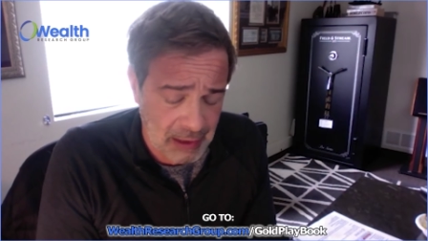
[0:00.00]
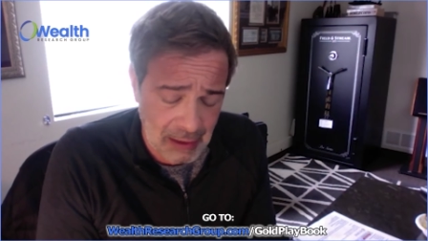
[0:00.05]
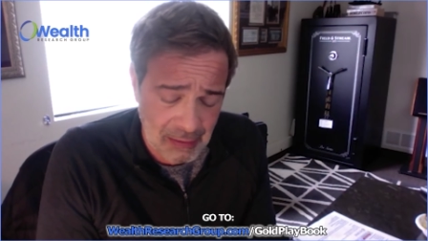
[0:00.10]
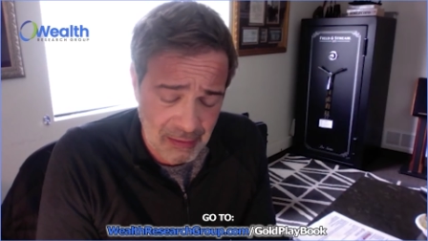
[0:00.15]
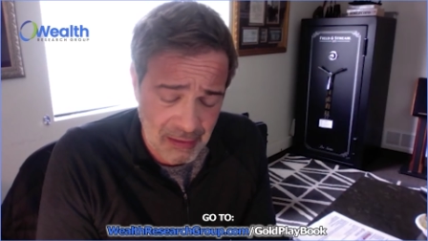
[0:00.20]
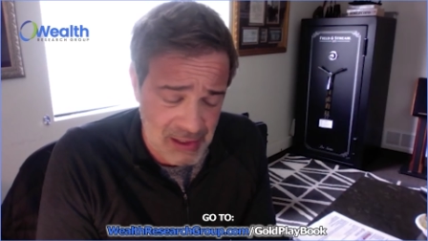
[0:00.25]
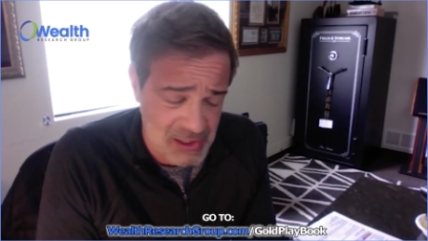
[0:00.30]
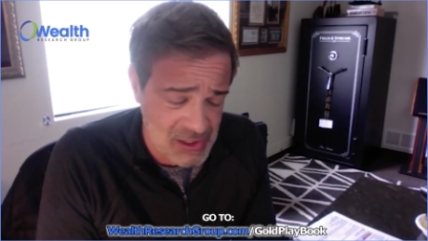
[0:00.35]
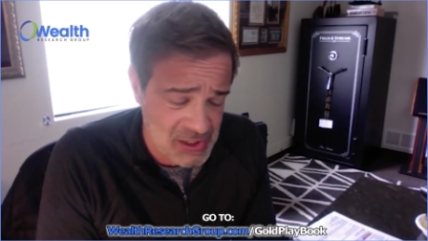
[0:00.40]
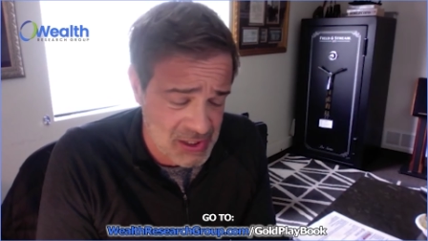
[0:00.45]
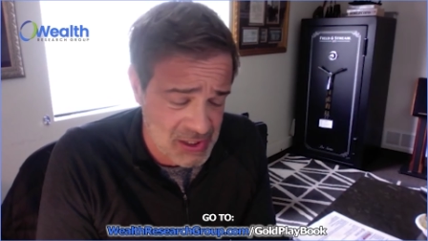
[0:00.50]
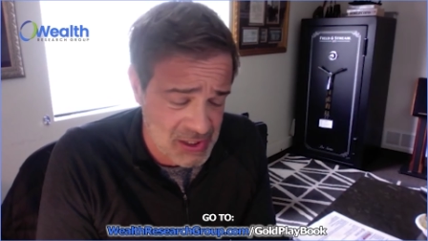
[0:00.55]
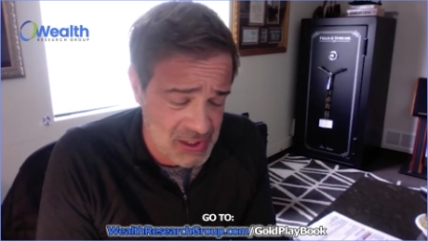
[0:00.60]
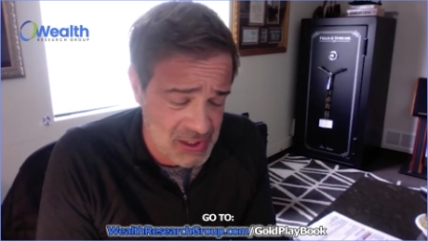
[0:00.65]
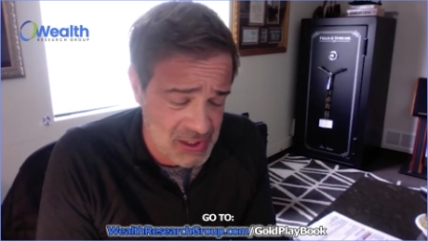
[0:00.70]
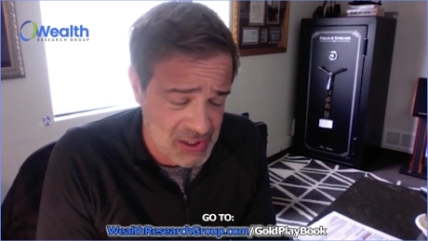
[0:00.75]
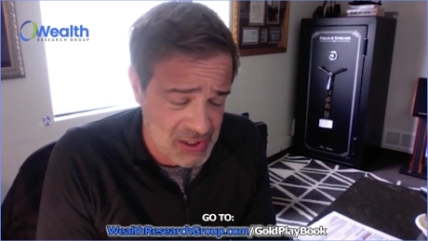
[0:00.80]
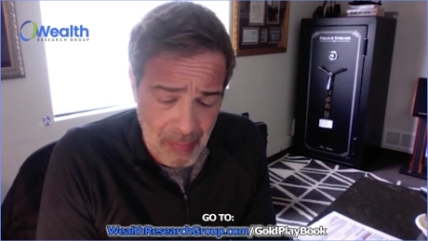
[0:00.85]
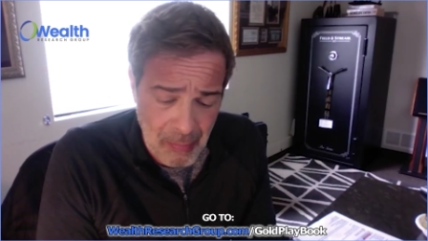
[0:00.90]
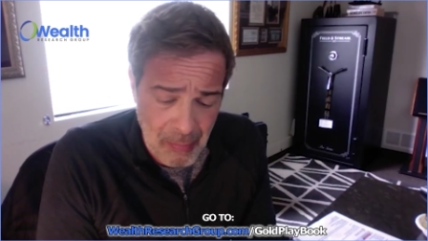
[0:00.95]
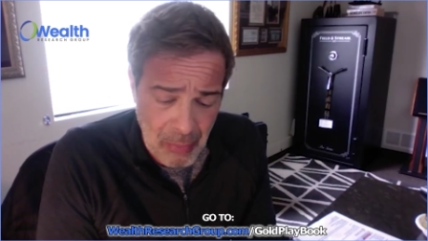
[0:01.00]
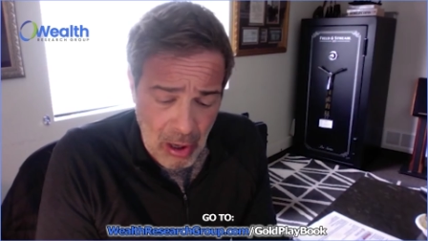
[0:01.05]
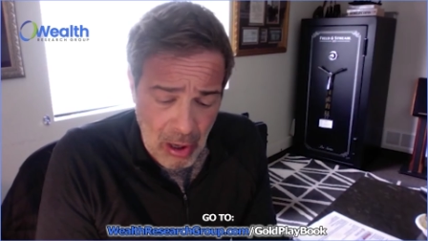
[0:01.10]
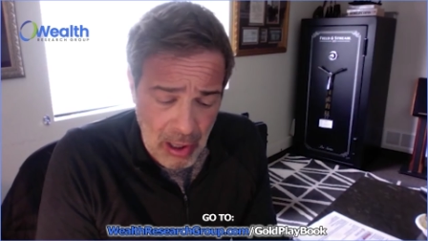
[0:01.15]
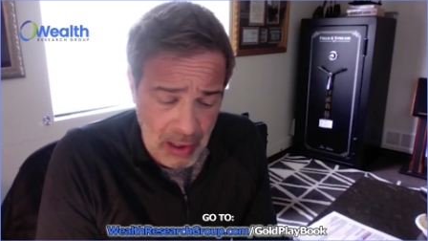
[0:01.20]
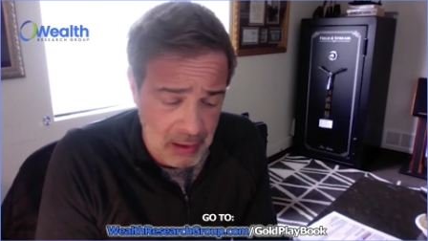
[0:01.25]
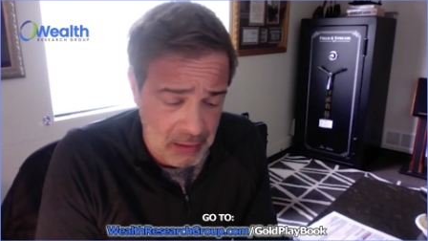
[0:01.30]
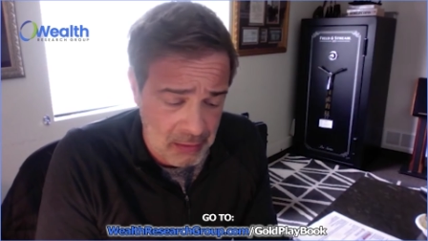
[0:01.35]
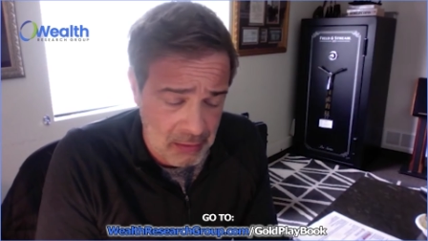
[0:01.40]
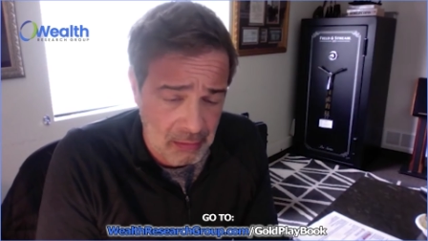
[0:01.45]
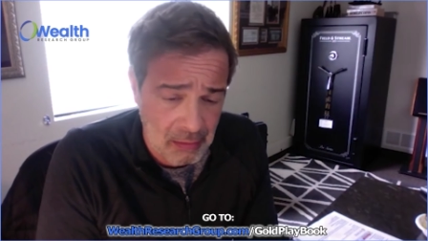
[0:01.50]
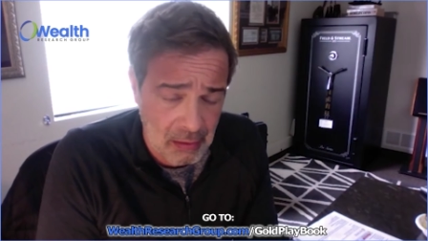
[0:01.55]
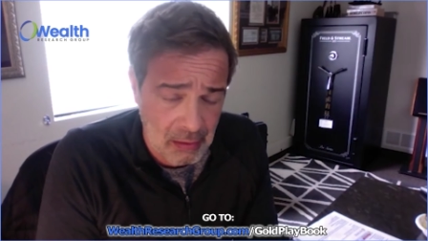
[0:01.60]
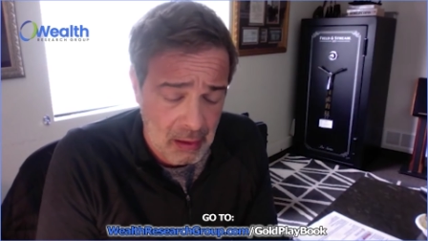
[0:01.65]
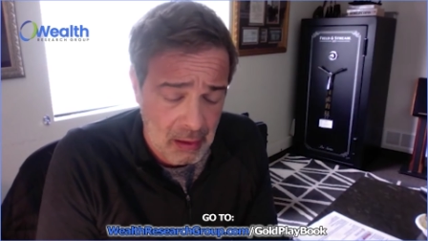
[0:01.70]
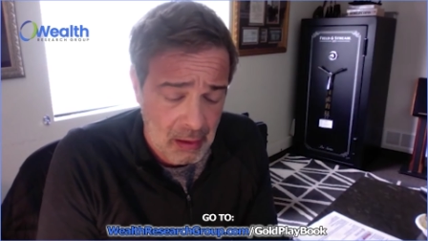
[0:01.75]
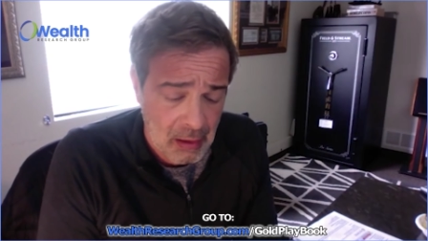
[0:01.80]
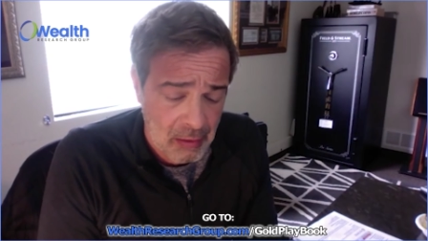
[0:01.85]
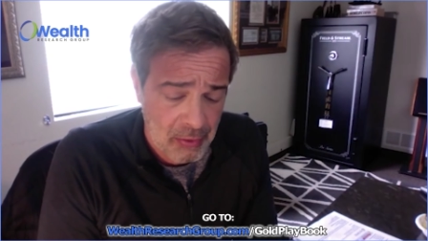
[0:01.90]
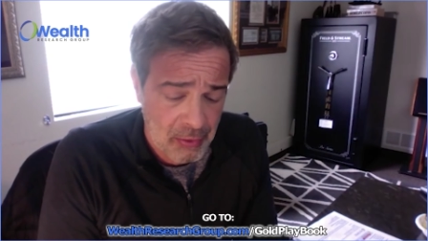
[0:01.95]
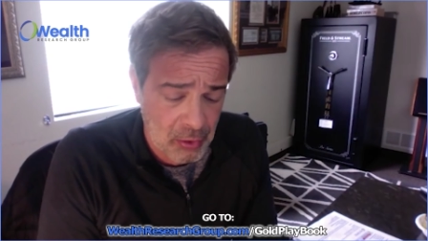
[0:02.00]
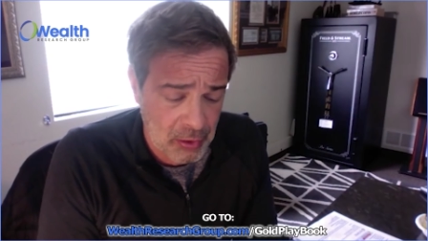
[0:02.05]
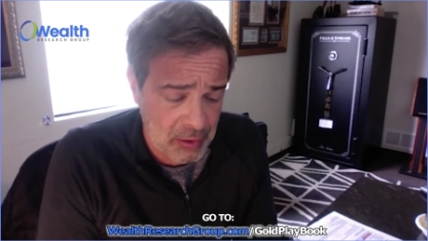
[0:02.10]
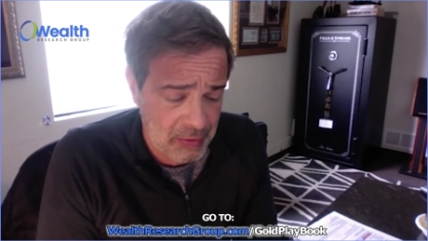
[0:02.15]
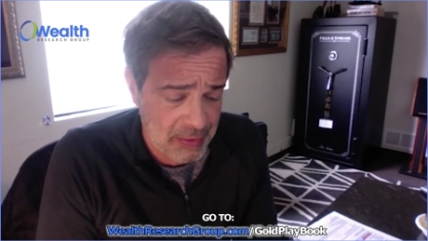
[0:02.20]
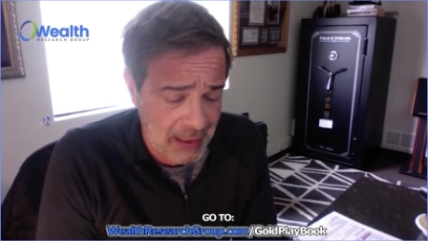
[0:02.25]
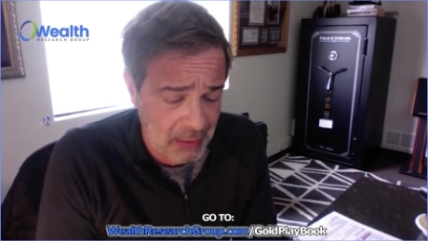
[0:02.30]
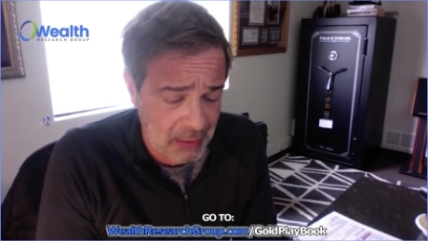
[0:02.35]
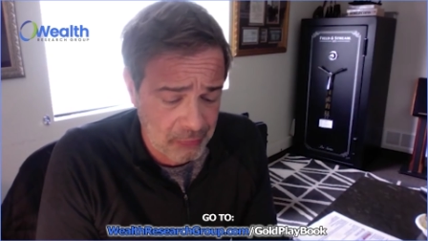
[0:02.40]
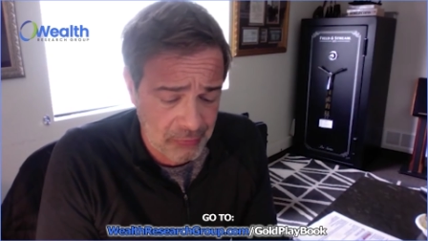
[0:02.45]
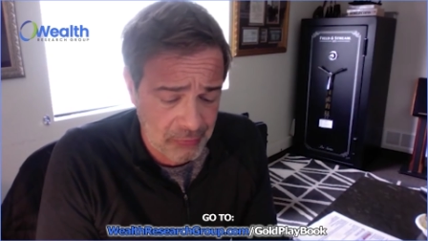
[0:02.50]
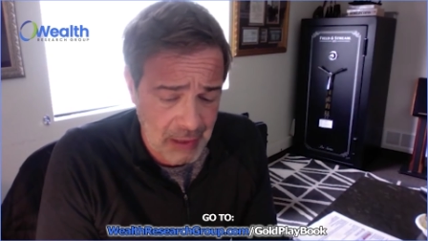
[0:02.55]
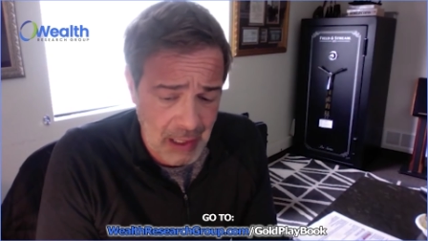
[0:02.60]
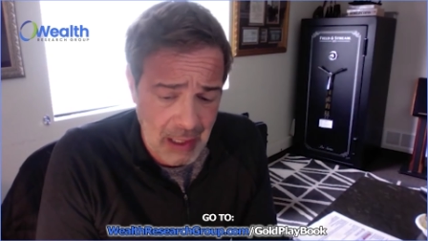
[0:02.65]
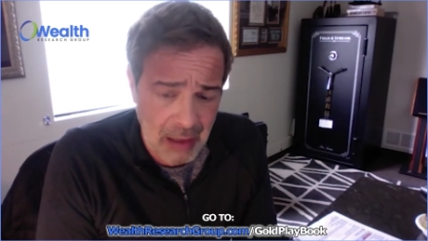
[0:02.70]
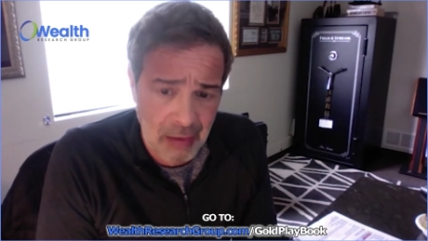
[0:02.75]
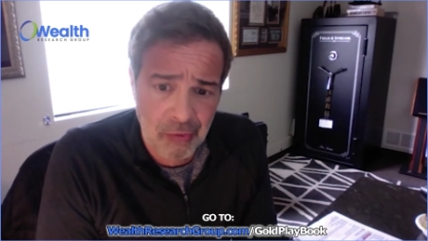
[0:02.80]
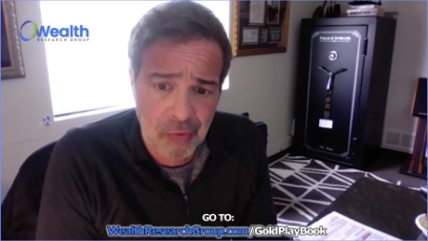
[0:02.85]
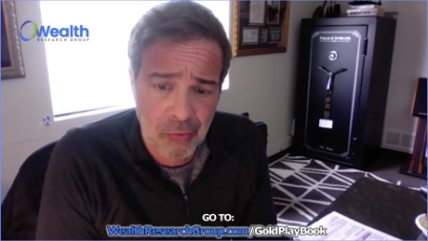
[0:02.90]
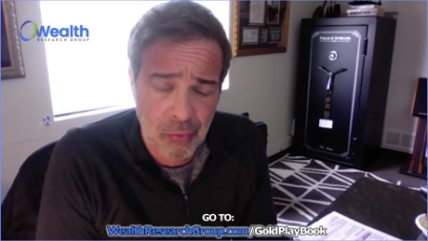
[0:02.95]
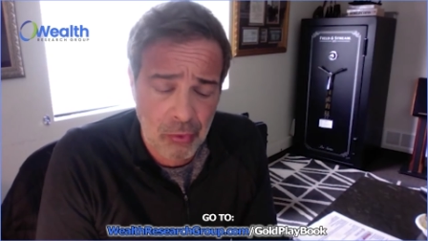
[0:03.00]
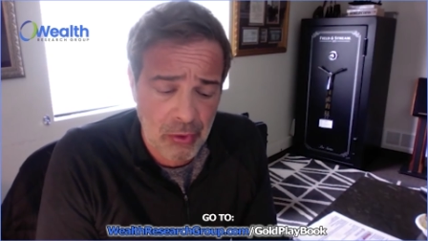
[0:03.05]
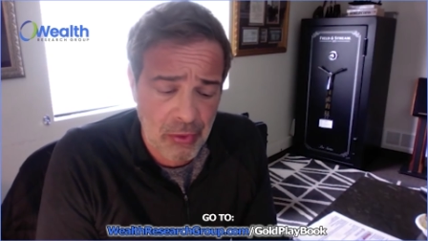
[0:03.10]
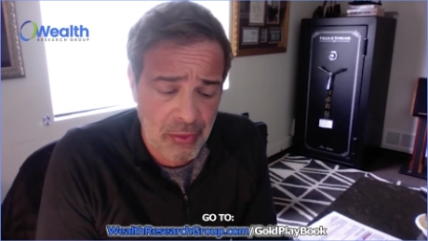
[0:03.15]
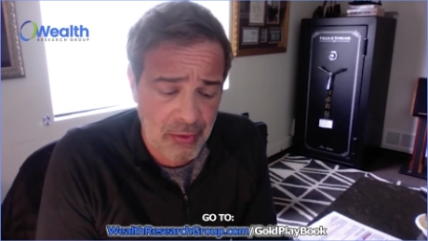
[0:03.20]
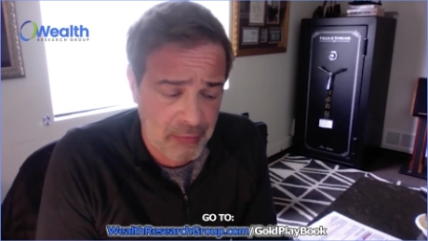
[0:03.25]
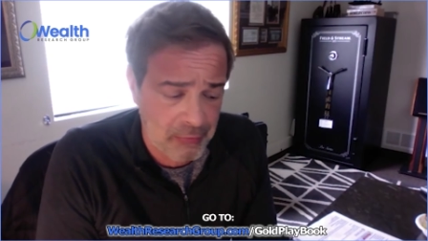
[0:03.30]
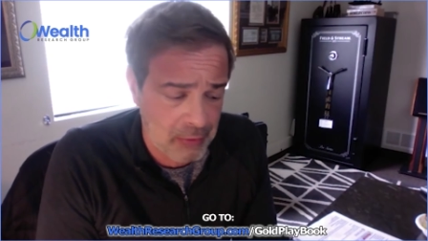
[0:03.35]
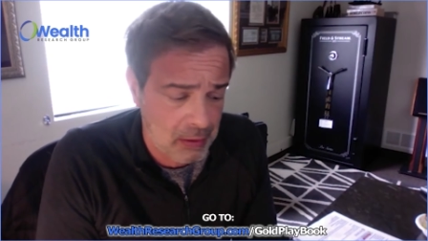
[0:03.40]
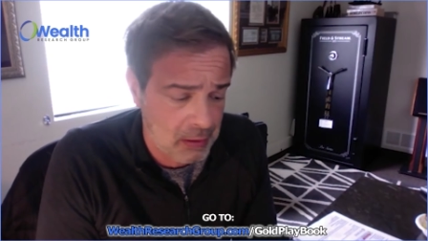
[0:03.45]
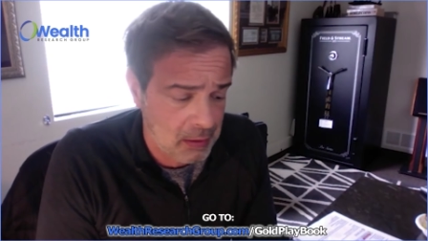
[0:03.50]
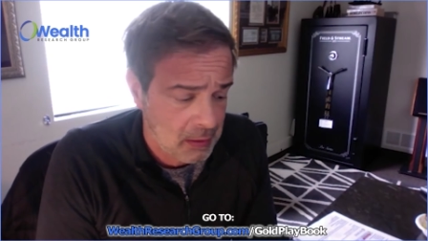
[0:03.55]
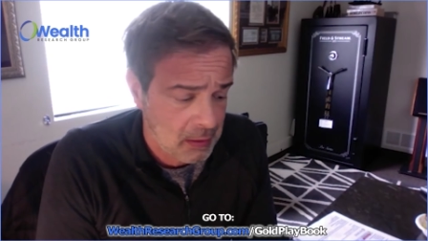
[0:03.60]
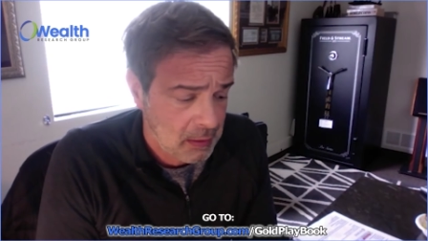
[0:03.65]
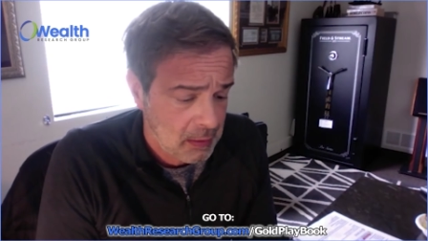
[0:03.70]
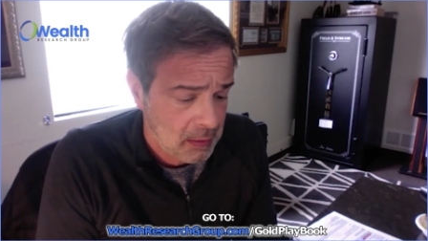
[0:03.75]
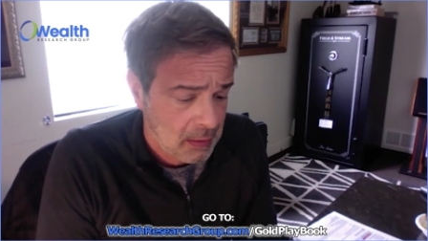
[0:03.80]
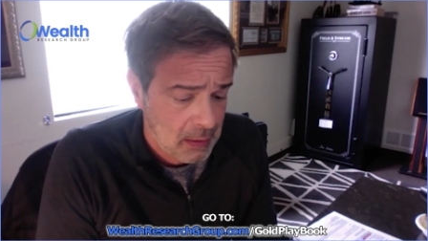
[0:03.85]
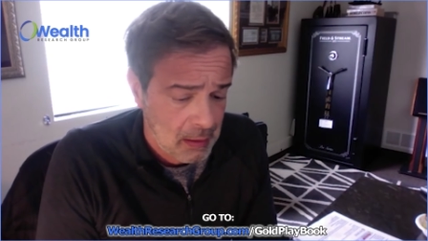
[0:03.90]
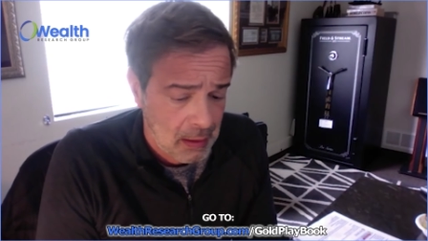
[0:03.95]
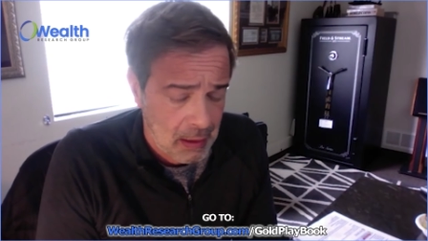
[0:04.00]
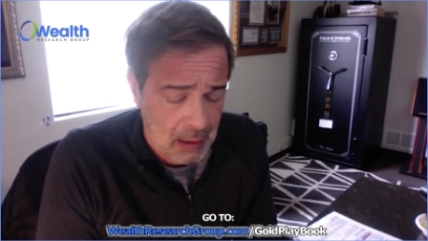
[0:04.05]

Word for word: forget this, I bought $30,000 worth of it,